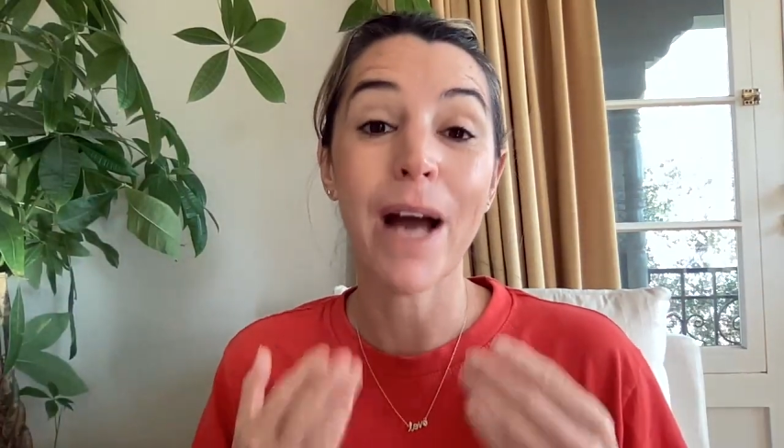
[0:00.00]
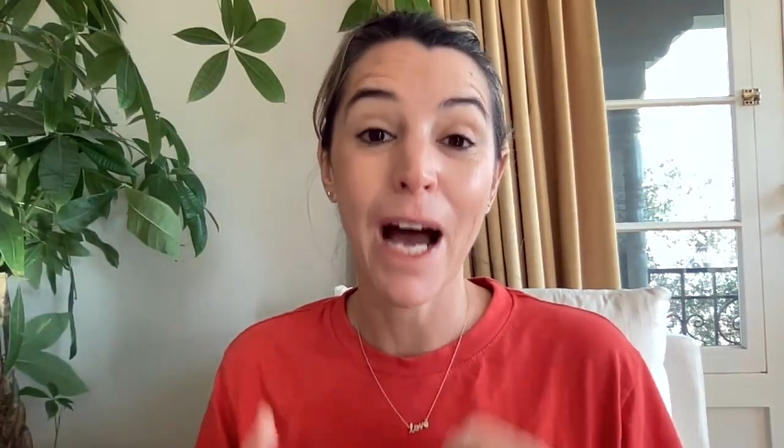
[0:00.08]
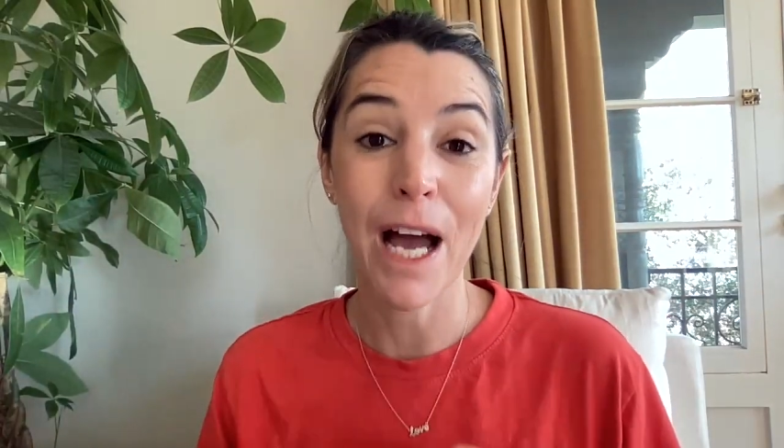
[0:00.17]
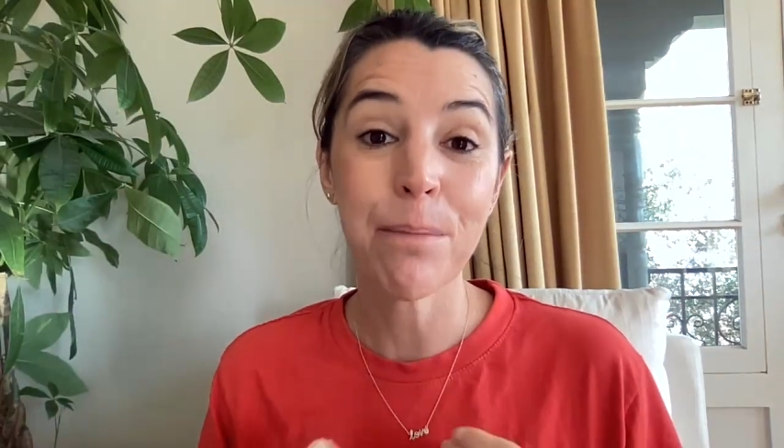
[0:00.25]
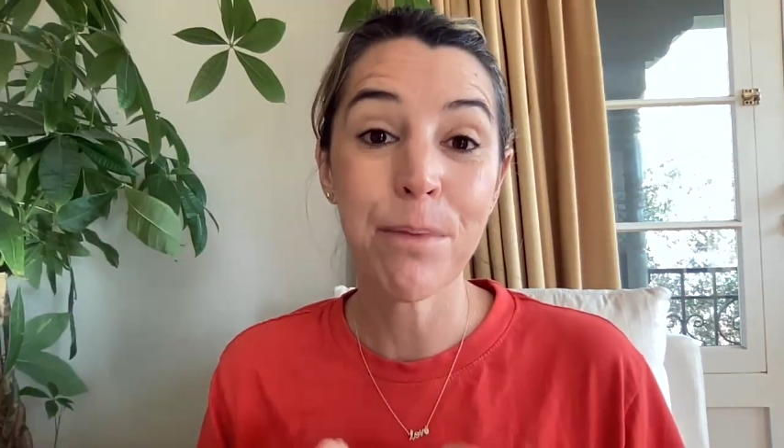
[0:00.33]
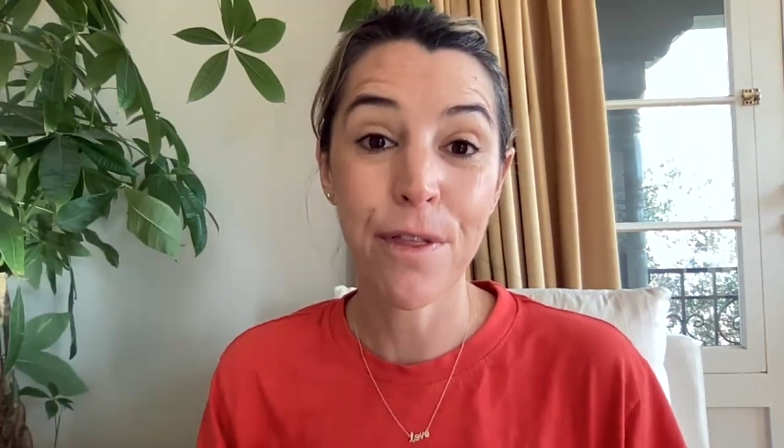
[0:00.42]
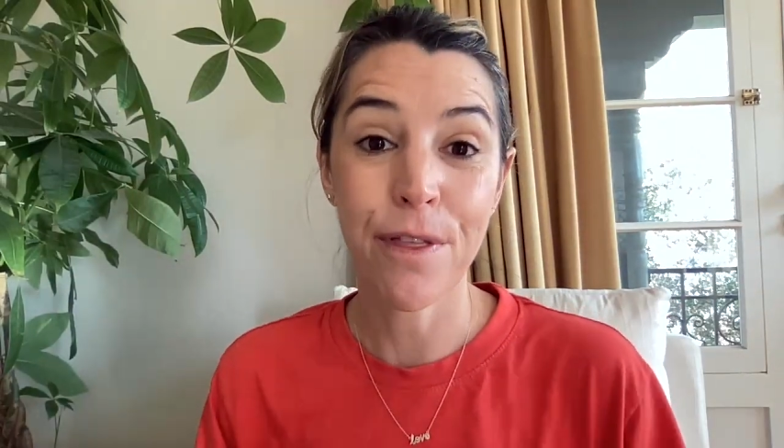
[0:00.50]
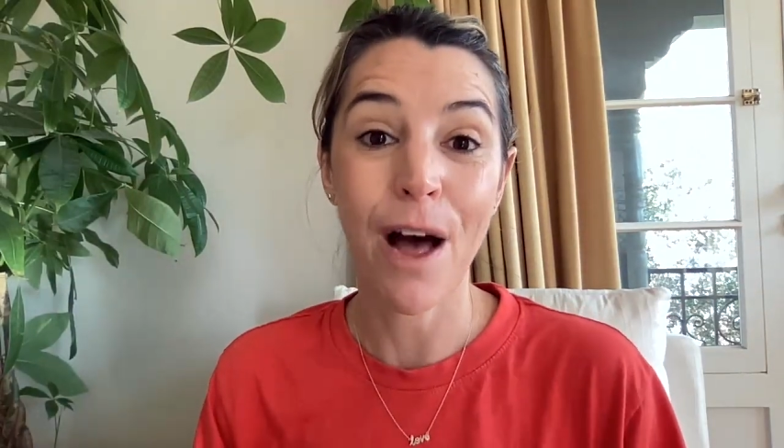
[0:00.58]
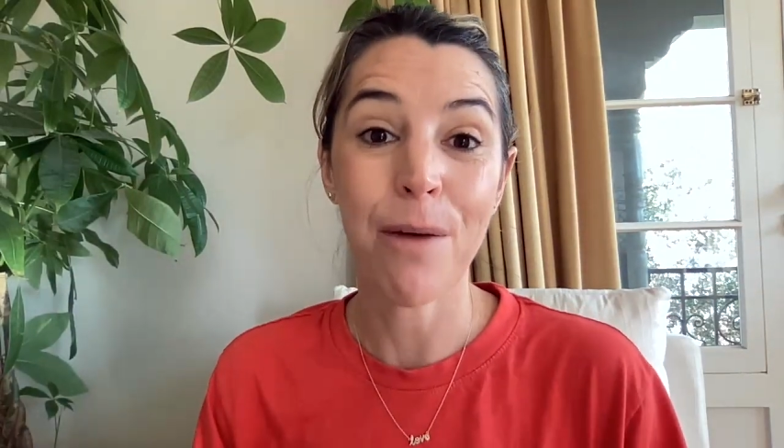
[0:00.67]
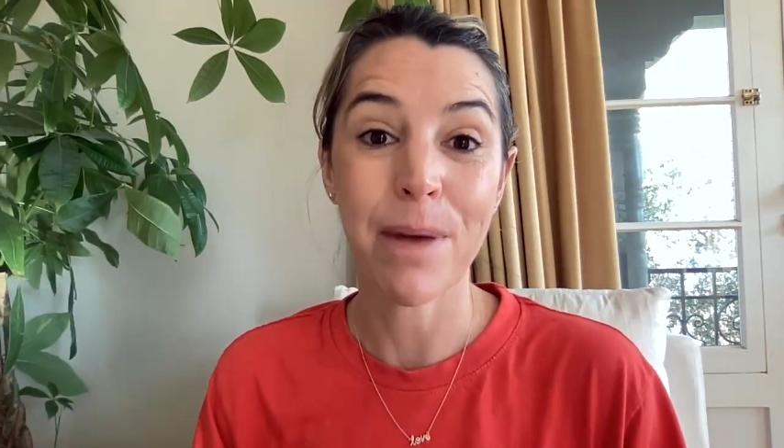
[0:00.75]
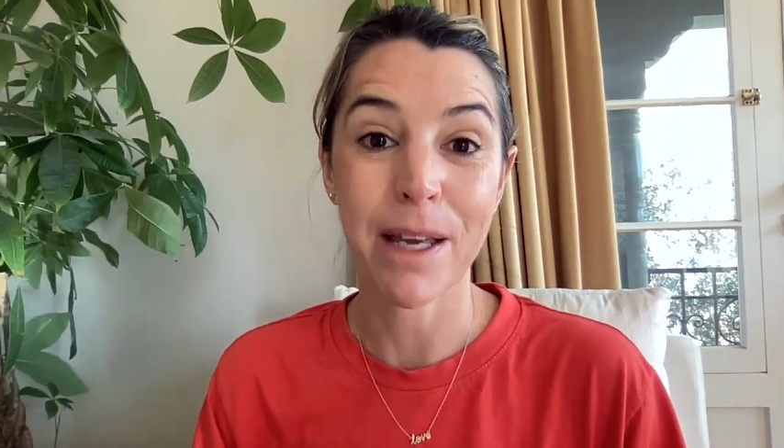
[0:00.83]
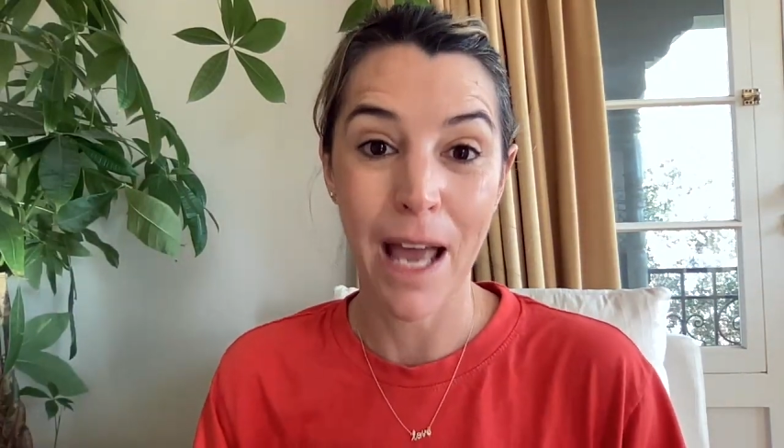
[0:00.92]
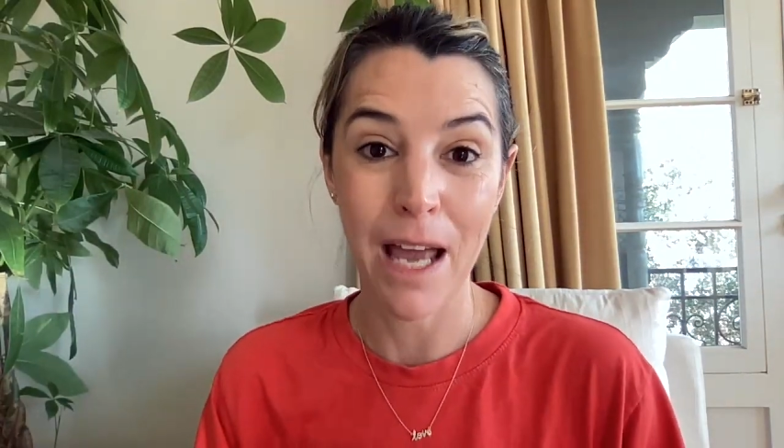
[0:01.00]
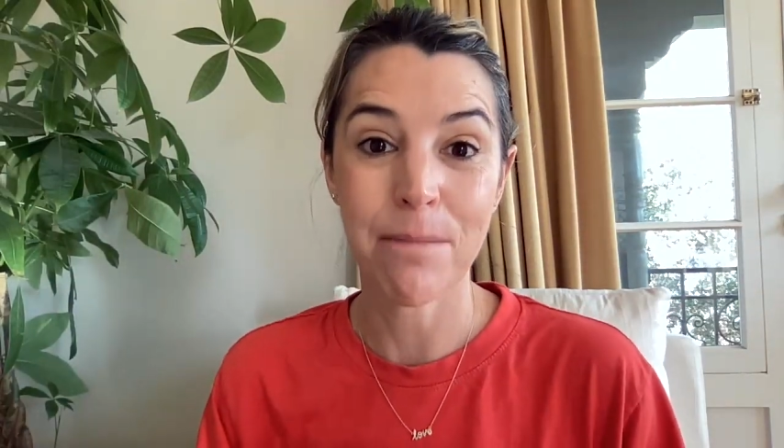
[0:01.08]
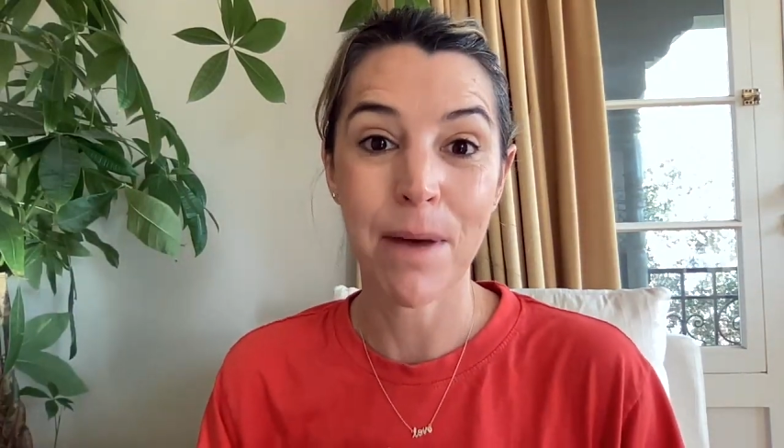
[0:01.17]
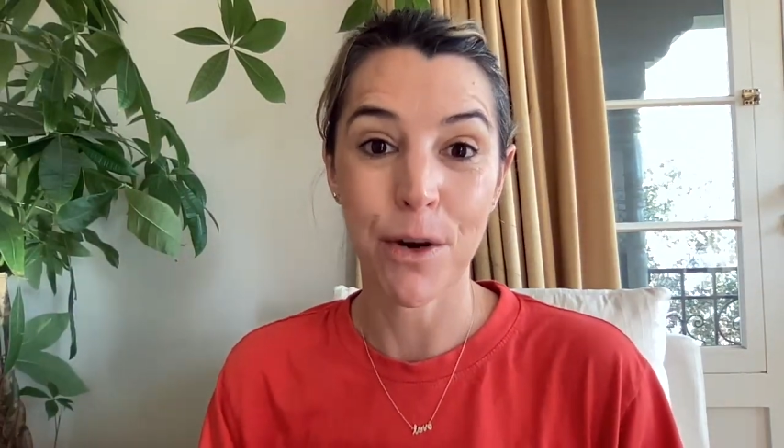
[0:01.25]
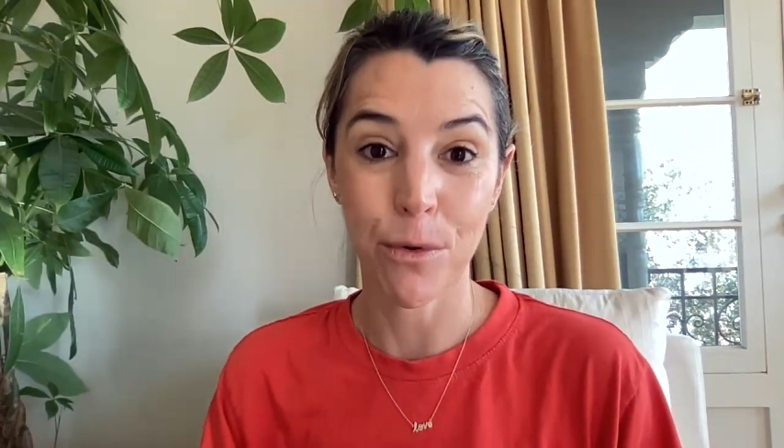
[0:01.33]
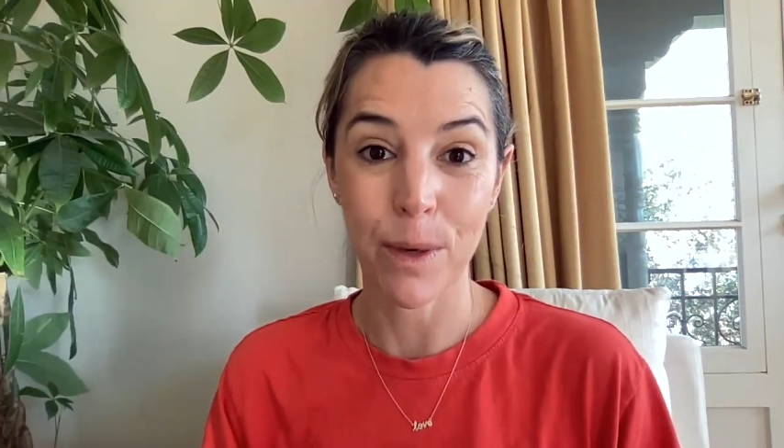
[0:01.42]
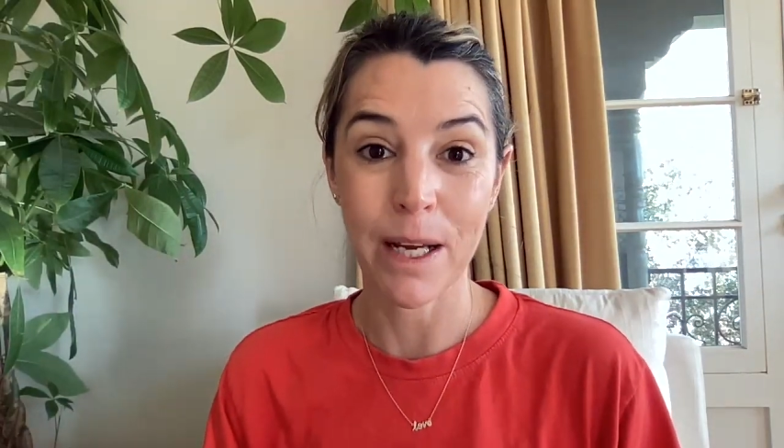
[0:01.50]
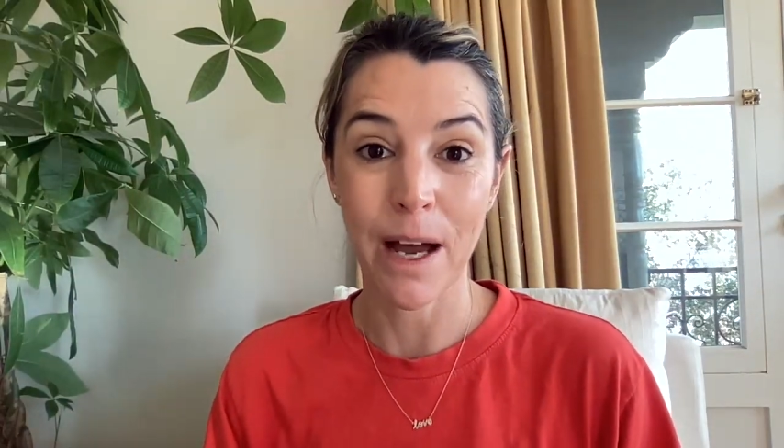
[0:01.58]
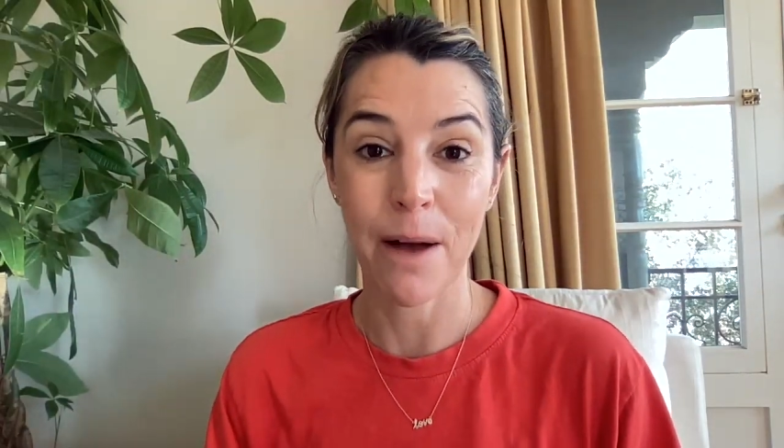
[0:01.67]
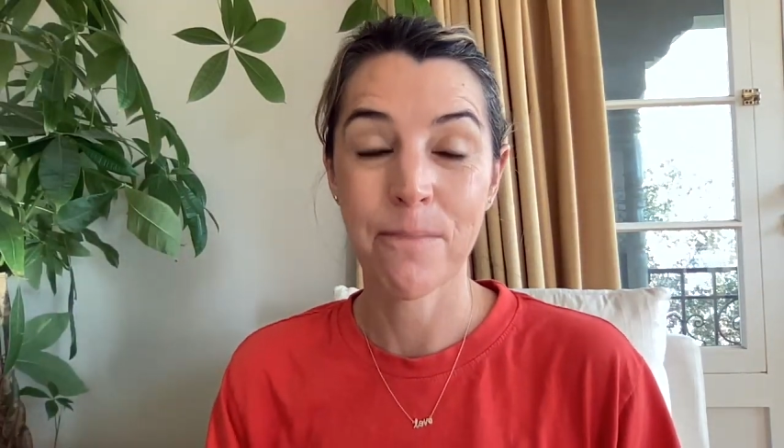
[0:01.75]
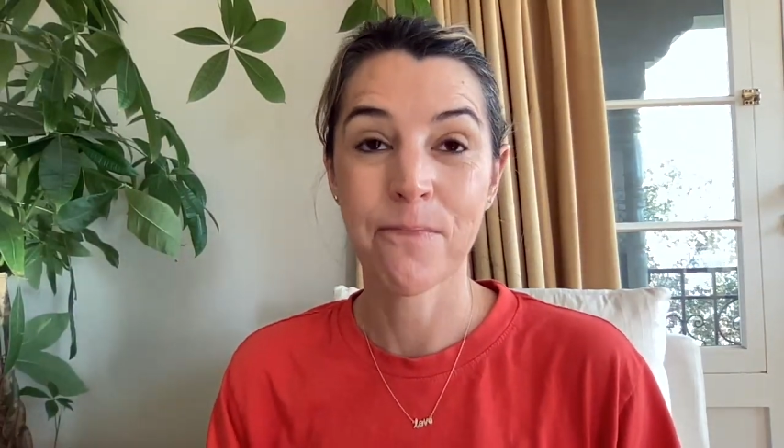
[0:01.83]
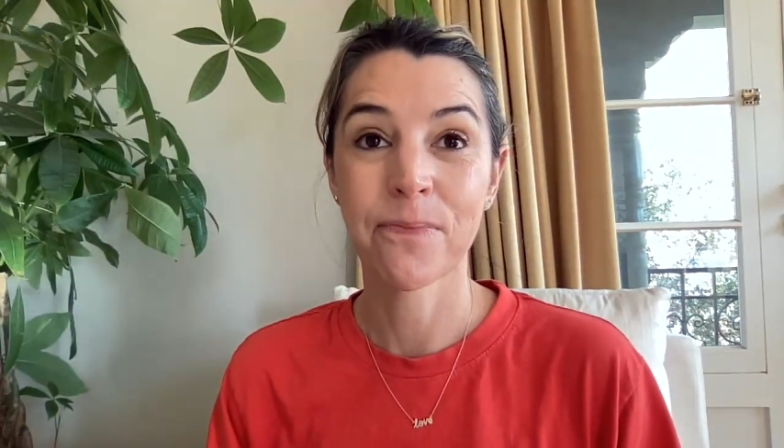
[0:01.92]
hypothalamic amenorrhea